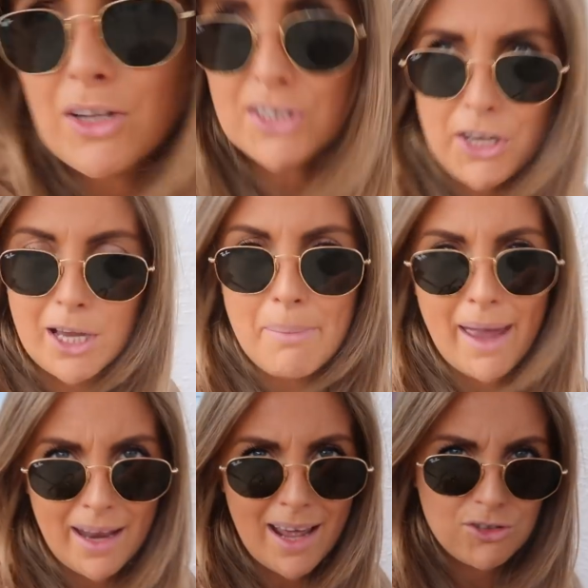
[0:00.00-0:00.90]
So you can
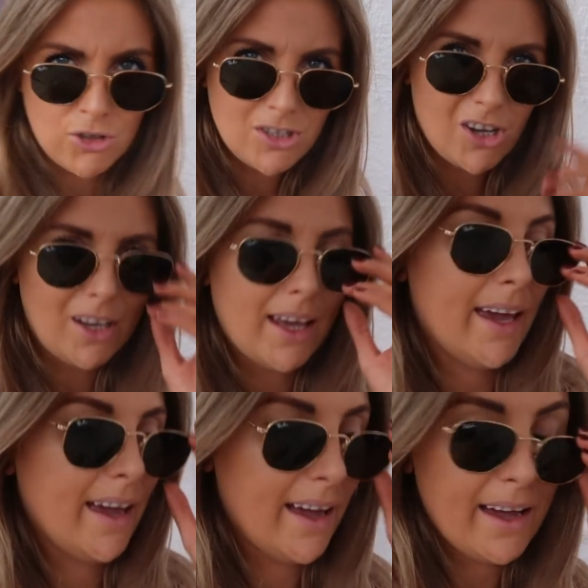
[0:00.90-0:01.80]
pay an extra dollar
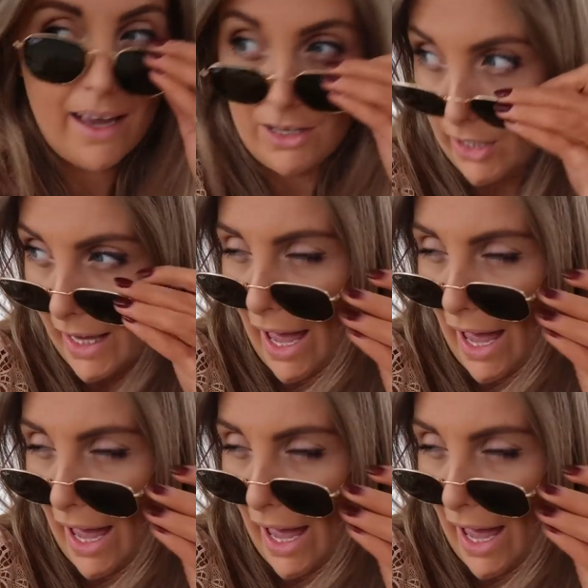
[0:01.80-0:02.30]
here and